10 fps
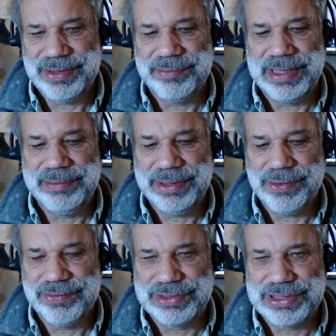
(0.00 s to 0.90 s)
maybe
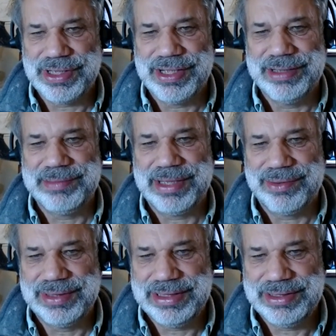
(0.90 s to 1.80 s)
over time
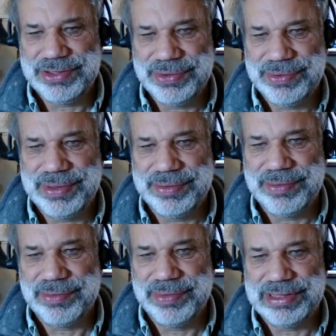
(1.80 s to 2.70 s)
that'll lead to
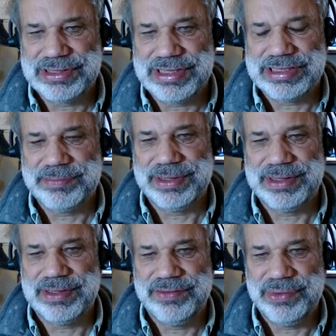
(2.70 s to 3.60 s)
a
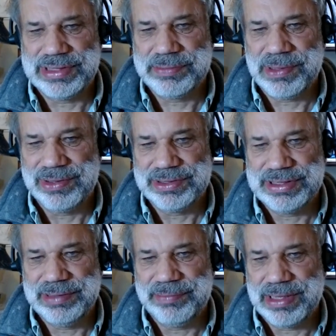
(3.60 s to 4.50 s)
reassessment of U.S.
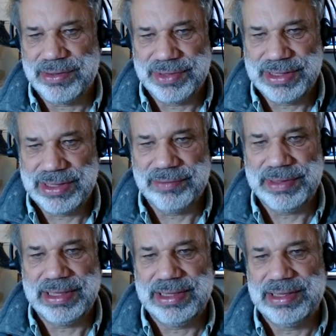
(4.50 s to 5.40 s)
policy. But I don't think it'll
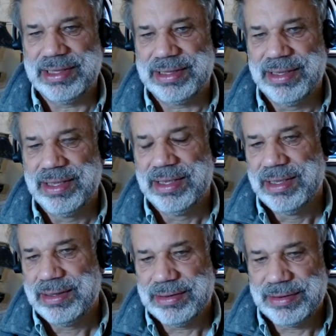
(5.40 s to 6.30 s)
be anything
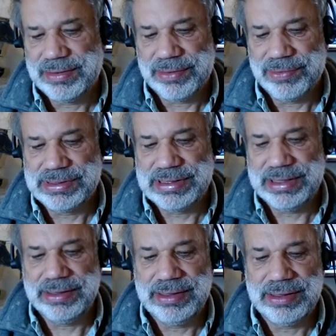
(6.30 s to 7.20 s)
that we'll
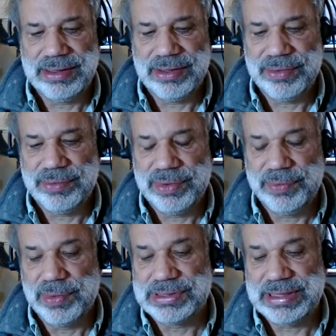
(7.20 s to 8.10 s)
see. We
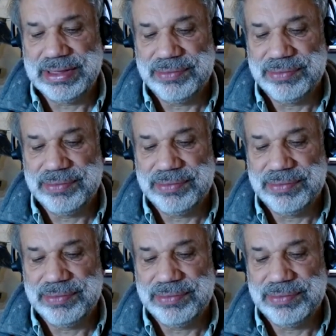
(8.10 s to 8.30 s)
won't see any